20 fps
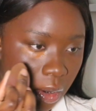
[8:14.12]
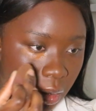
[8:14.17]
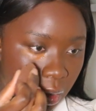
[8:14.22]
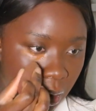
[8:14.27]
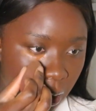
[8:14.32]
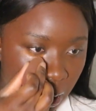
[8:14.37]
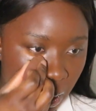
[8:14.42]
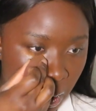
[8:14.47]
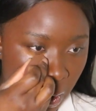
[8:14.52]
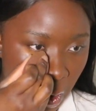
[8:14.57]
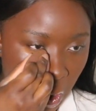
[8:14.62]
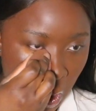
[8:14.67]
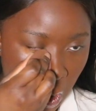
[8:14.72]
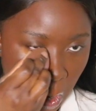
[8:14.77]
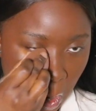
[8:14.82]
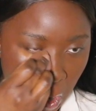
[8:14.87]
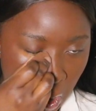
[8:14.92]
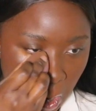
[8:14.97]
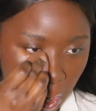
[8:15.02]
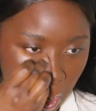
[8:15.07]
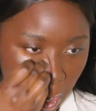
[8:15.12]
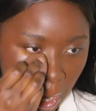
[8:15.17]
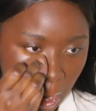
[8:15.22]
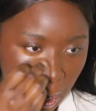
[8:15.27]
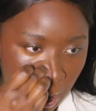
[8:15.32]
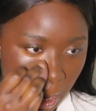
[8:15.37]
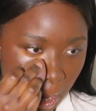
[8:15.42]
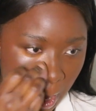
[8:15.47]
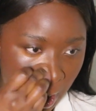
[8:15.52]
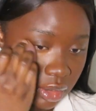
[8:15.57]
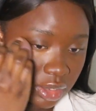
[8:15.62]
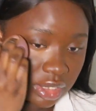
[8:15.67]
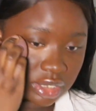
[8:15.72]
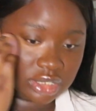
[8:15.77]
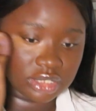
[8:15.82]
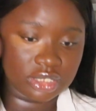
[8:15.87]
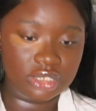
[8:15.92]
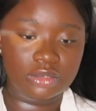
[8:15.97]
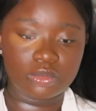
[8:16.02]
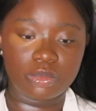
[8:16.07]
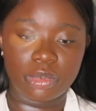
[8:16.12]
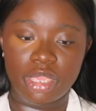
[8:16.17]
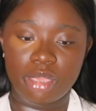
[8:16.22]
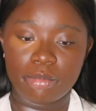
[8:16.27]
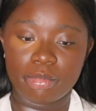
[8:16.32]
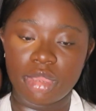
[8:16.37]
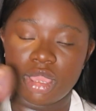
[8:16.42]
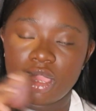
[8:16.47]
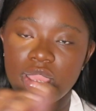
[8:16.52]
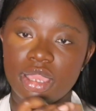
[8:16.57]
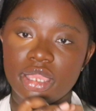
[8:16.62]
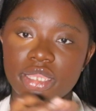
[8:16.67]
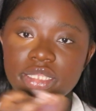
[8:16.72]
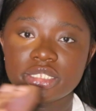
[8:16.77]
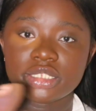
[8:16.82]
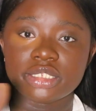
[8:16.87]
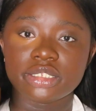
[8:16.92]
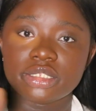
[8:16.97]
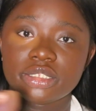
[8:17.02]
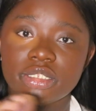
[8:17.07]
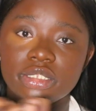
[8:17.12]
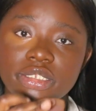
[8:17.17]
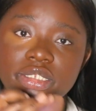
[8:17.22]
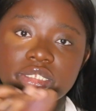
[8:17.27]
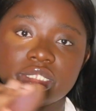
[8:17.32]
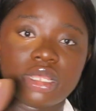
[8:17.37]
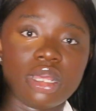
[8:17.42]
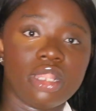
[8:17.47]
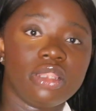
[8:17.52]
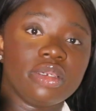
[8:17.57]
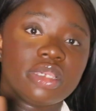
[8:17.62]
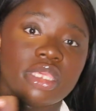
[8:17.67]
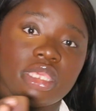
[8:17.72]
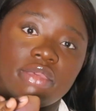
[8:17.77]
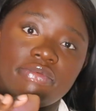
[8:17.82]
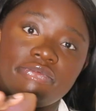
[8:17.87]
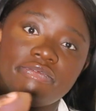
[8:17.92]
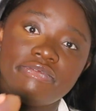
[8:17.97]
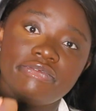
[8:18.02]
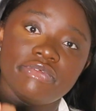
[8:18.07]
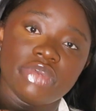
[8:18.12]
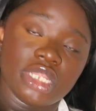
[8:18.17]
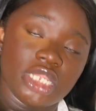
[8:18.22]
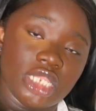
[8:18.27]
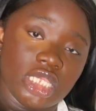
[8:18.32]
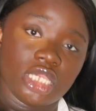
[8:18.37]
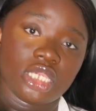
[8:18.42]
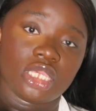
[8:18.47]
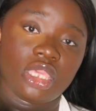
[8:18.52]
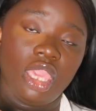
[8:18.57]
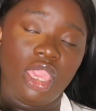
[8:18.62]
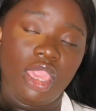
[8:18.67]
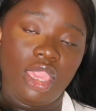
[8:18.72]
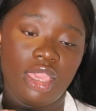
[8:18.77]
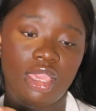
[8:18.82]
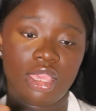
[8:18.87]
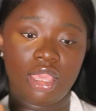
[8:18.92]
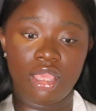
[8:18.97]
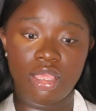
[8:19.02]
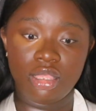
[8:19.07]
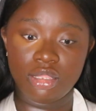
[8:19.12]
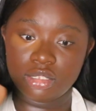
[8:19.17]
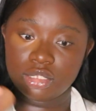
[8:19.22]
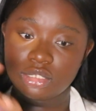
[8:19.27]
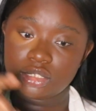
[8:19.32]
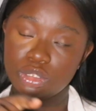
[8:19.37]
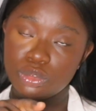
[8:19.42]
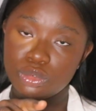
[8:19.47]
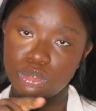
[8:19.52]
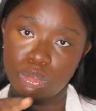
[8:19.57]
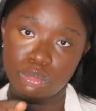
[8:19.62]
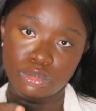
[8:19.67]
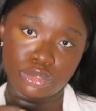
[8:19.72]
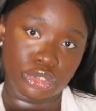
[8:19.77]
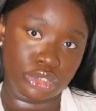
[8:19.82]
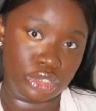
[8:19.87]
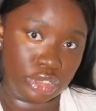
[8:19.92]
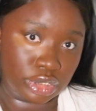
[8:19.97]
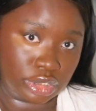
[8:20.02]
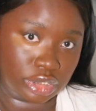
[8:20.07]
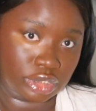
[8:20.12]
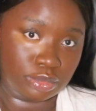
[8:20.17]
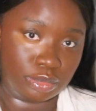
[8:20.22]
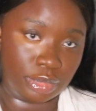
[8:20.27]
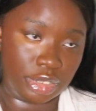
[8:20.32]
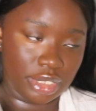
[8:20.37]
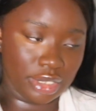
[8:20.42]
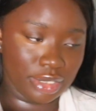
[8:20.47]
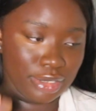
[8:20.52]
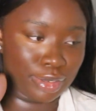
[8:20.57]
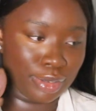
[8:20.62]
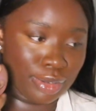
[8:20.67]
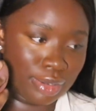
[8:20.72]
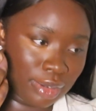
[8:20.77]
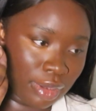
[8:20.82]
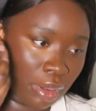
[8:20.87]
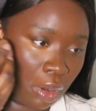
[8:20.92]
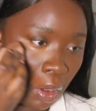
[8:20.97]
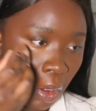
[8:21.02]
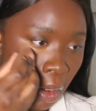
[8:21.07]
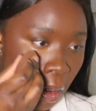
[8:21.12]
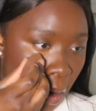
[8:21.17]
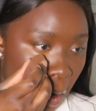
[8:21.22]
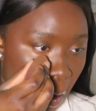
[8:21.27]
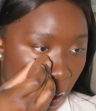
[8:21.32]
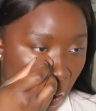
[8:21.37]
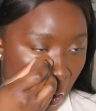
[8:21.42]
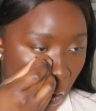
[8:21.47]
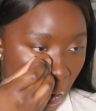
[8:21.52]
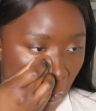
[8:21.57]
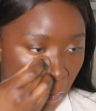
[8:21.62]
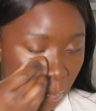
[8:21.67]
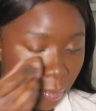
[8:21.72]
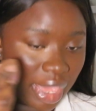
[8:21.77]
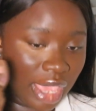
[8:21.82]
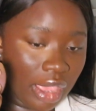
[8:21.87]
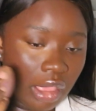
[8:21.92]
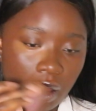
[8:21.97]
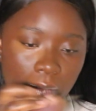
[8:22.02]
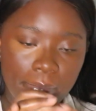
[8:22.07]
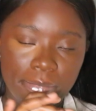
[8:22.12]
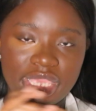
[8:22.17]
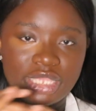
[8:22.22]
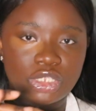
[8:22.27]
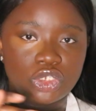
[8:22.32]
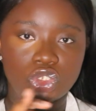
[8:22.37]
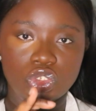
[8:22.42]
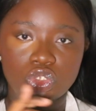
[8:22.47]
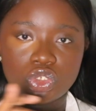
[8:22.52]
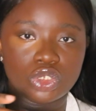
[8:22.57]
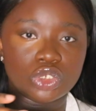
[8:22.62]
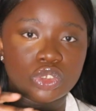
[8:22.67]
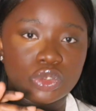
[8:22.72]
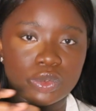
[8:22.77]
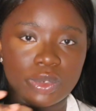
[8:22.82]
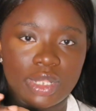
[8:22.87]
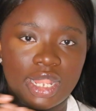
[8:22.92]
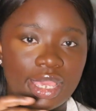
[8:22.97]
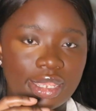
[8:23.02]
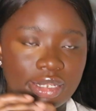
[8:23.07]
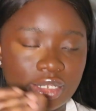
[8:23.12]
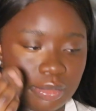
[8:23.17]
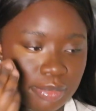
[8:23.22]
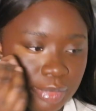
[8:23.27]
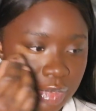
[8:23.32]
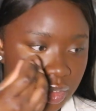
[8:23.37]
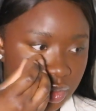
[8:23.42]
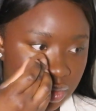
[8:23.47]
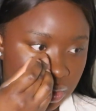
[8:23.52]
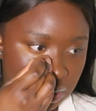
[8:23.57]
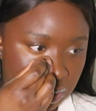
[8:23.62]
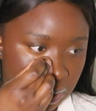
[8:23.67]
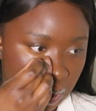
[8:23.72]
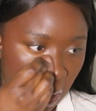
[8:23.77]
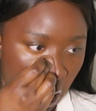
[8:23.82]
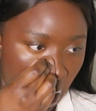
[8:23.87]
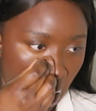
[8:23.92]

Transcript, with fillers: Ooh. This is where my eyes start looking funny, okay? So don't judge me. Makeup makes you do like the most.